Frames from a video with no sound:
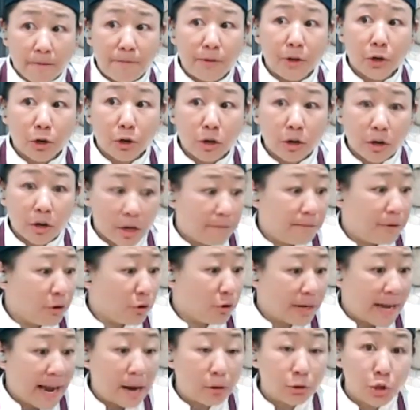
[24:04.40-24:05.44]
If your
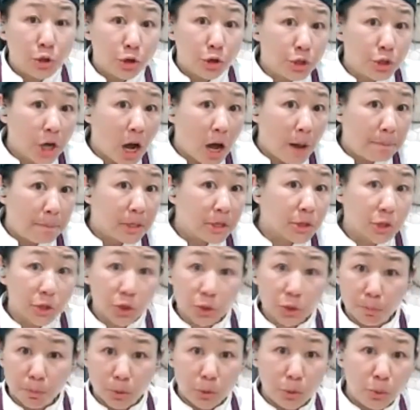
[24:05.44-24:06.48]
countertop
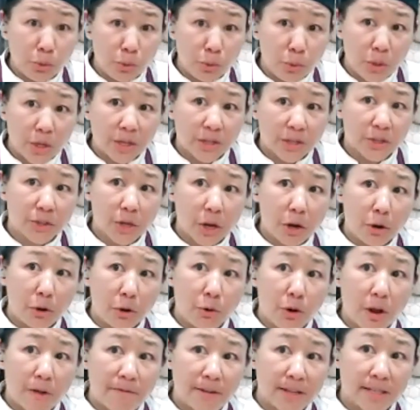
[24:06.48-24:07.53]
is smooth,
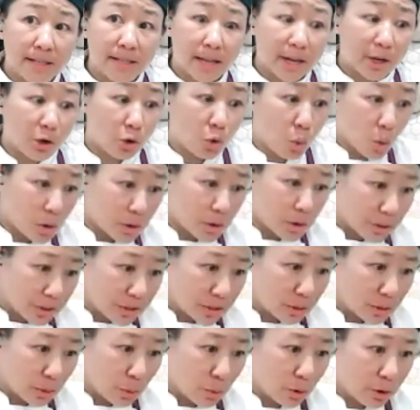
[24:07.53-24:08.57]
so if it's like
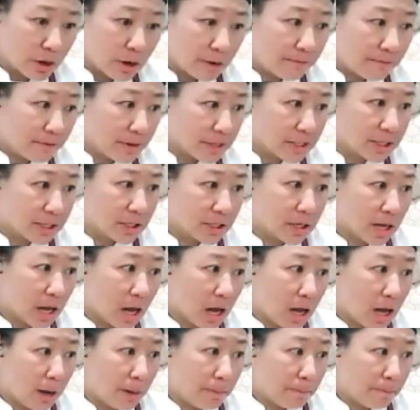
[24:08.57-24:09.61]
quartz or if it's
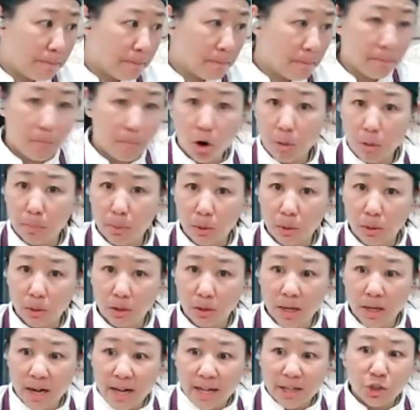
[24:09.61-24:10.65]

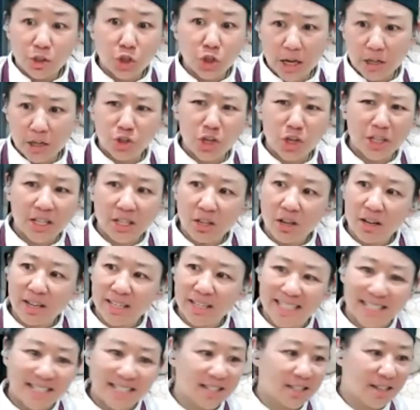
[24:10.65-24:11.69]
marble, just as long
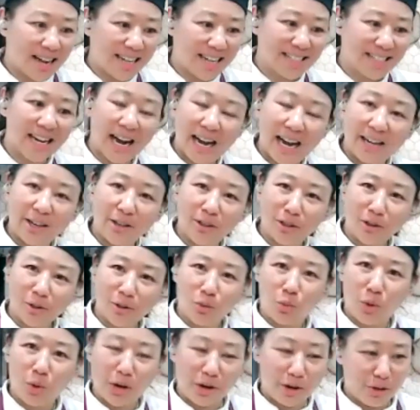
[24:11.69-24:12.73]
as it's not tile
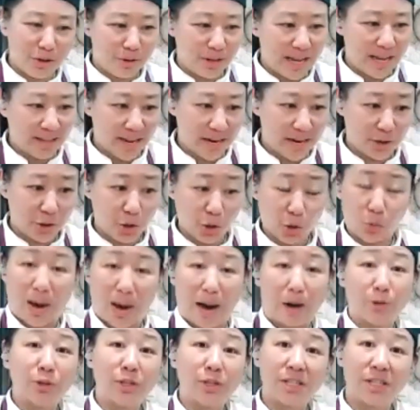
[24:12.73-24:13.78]
where you get like the
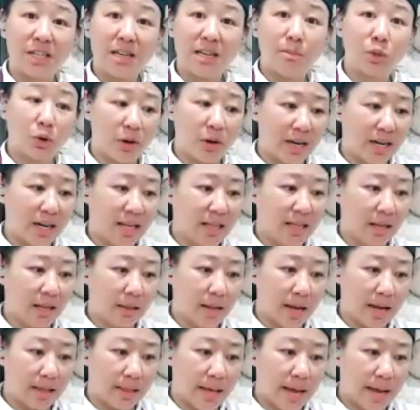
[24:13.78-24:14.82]
grout seams or anything
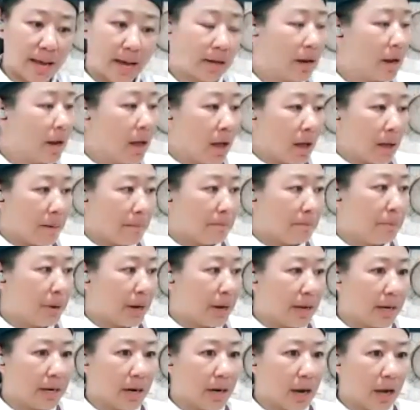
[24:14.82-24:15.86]
like that,
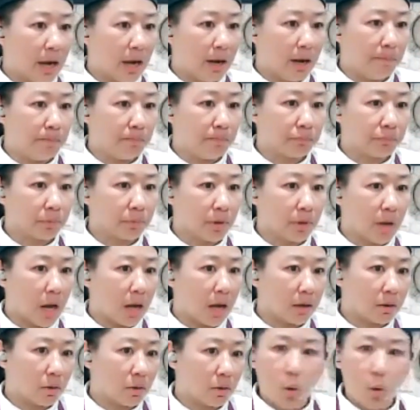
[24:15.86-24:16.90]
but
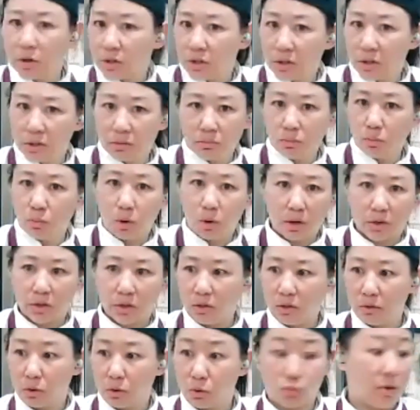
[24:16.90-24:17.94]
quartz
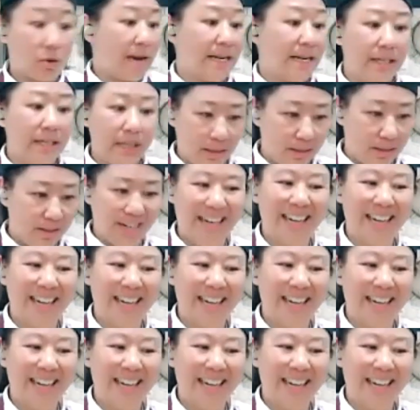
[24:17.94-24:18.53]
works great